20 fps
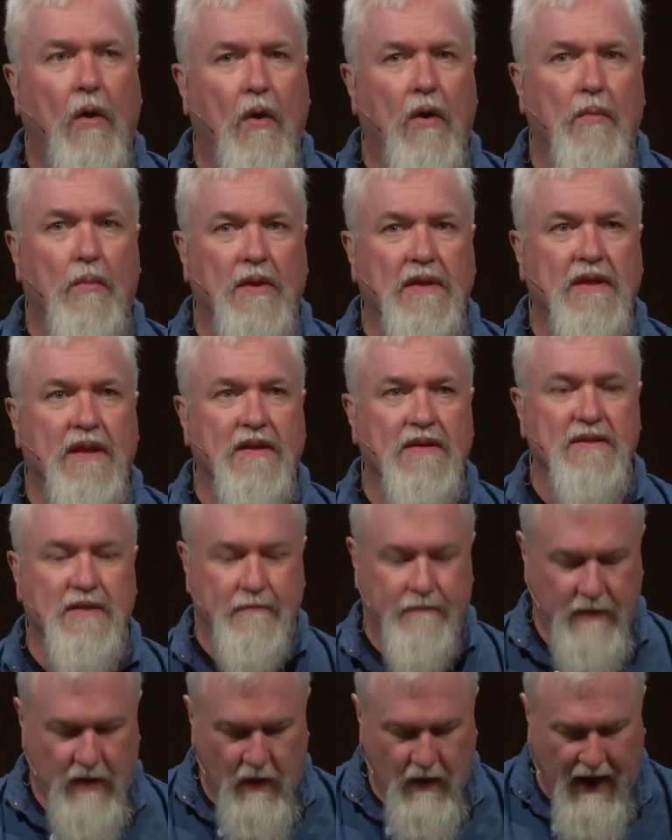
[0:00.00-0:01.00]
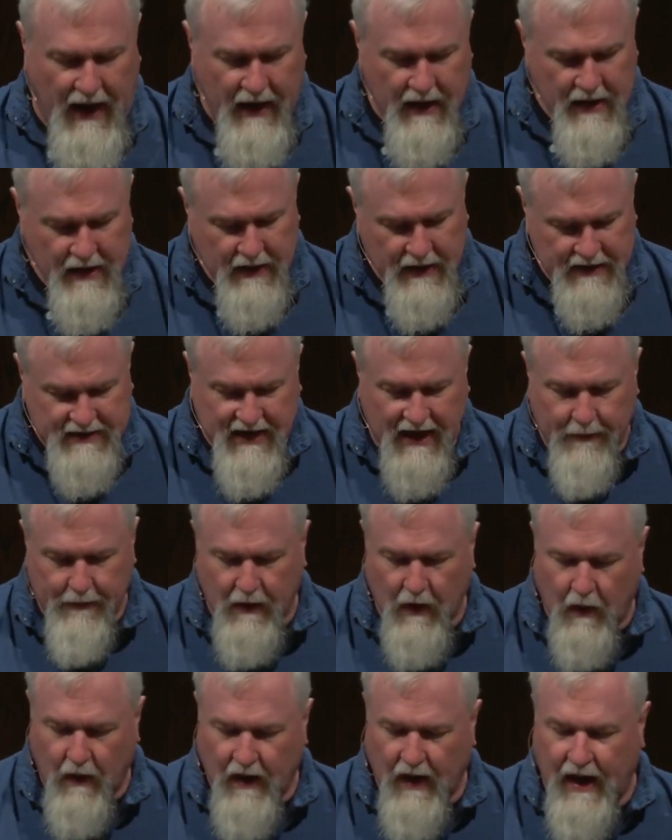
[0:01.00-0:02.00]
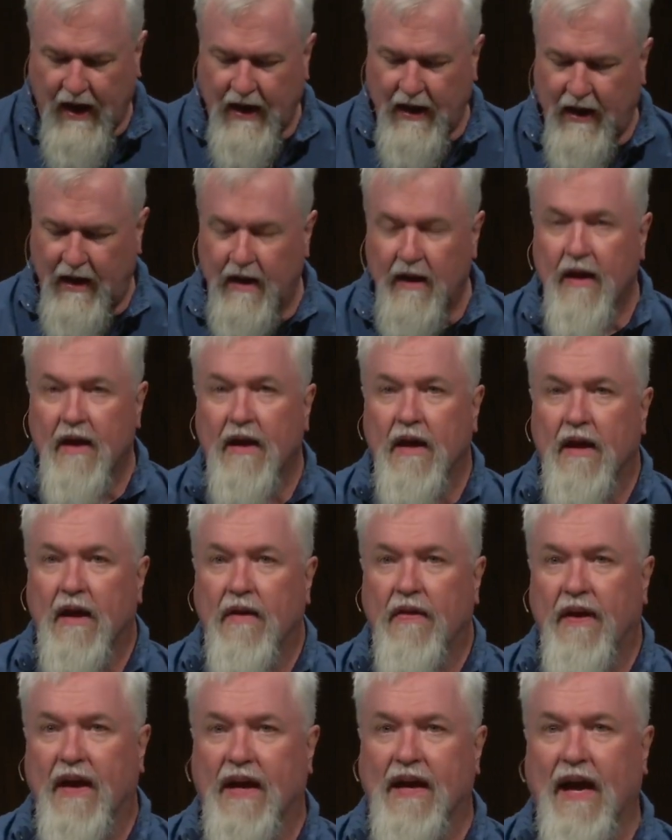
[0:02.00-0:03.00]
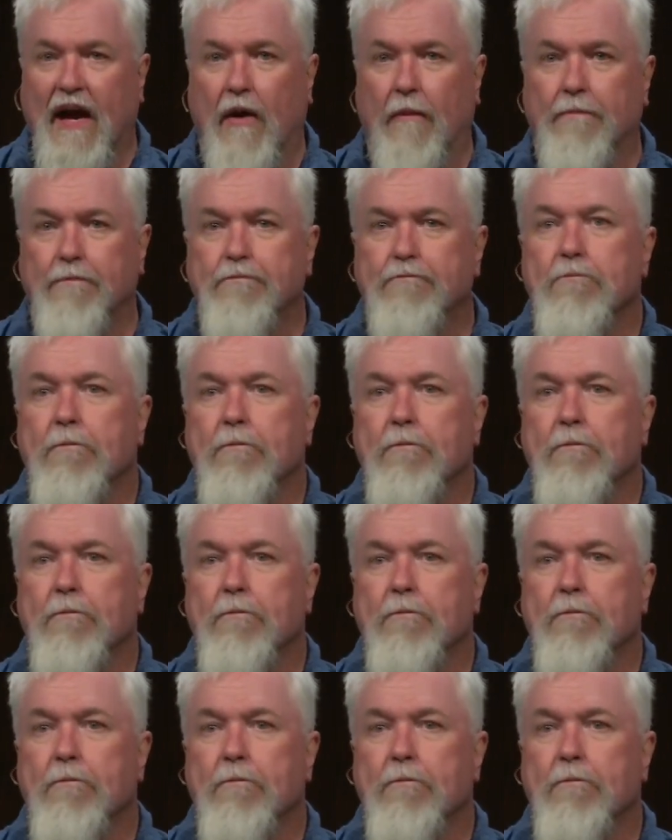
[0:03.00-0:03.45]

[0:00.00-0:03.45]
going with this. Okay, let's keep going on in the account.